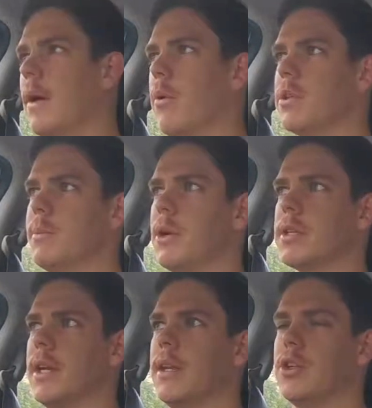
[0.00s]
It wasn't because
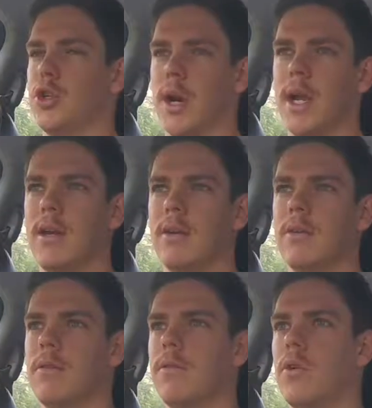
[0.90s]
I didn't train
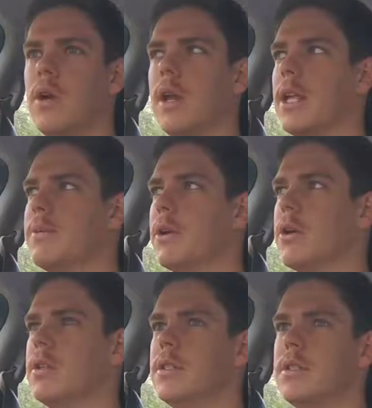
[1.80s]
for it, it's
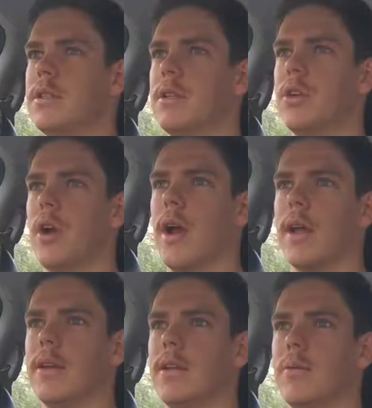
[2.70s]
because the
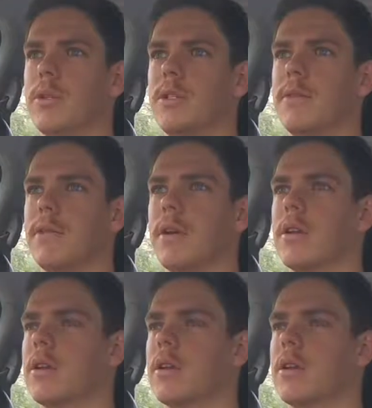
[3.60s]
training I did was different.